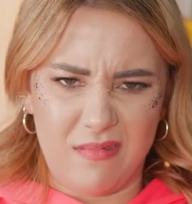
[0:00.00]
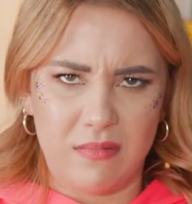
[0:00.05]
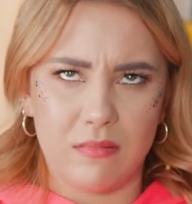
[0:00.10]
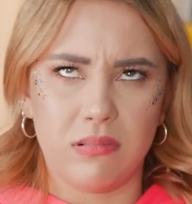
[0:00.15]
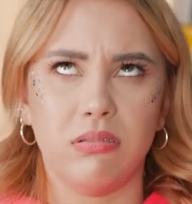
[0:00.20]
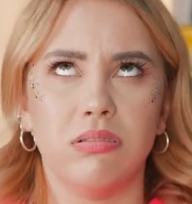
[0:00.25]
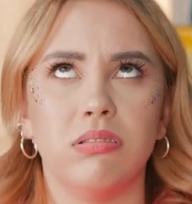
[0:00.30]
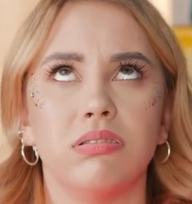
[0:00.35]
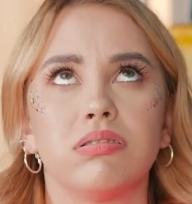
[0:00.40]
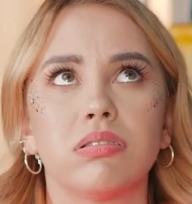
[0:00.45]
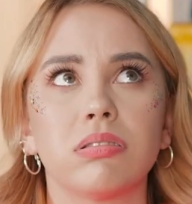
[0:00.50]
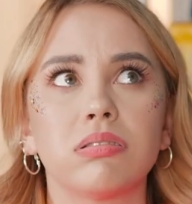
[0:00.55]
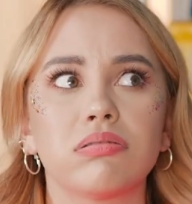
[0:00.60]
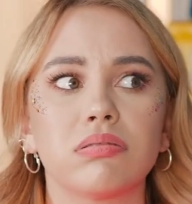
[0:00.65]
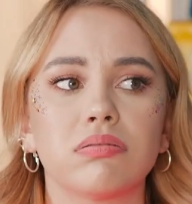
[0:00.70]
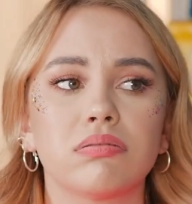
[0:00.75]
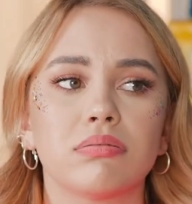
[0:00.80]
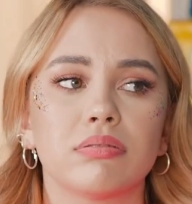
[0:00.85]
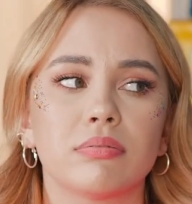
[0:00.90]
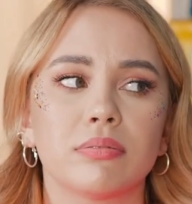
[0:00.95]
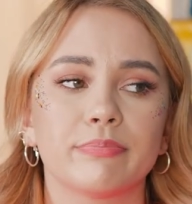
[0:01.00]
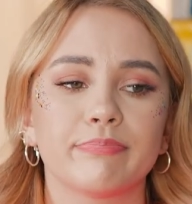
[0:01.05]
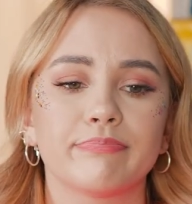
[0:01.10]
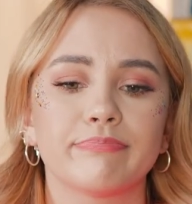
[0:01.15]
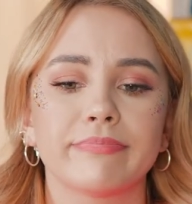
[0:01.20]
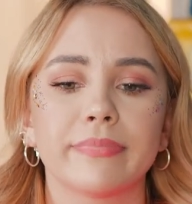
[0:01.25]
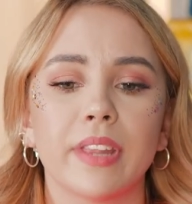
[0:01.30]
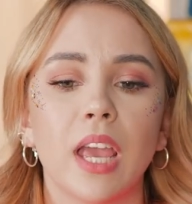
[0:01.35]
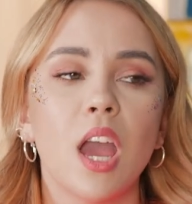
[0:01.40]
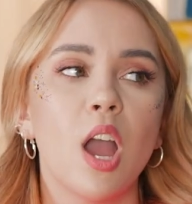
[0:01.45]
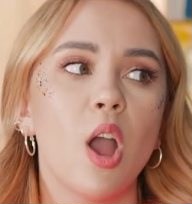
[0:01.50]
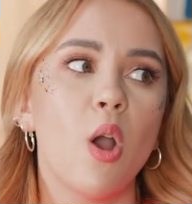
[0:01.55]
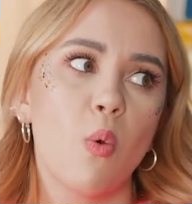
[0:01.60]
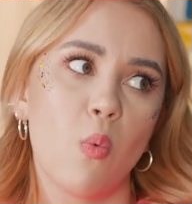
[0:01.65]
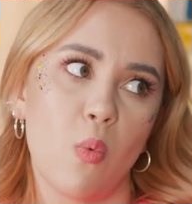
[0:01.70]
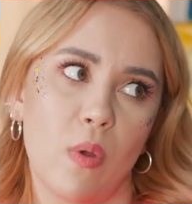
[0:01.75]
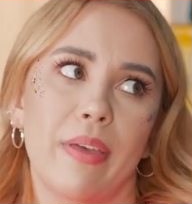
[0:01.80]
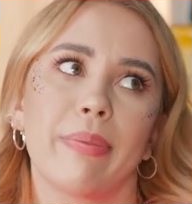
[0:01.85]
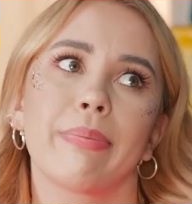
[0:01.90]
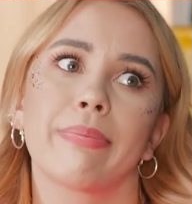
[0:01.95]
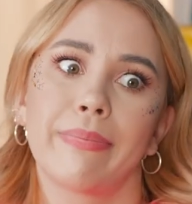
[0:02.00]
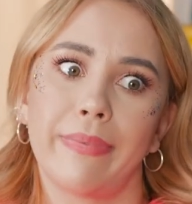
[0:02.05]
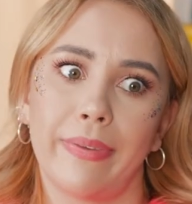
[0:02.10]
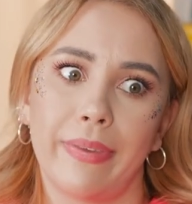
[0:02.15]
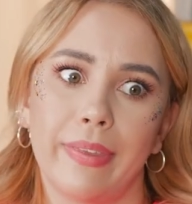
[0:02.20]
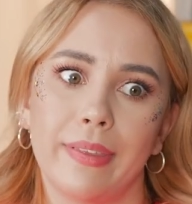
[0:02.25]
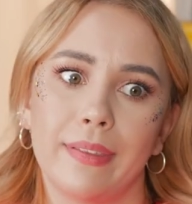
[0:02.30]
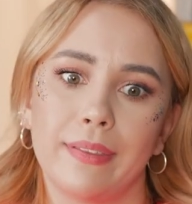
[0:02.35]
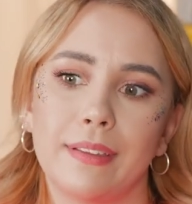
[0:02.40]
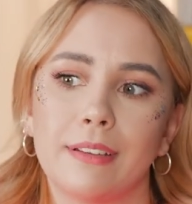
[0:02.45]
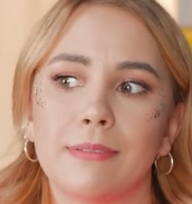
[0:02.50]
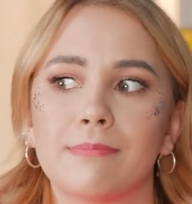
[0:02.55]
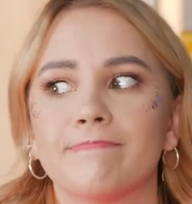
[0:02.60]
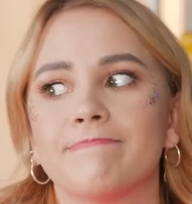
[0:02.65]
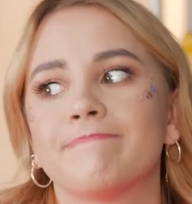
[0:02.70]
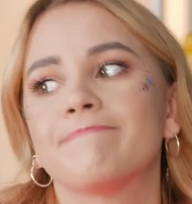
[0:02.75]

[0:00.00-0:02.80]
This is ridiculous. I have an idea.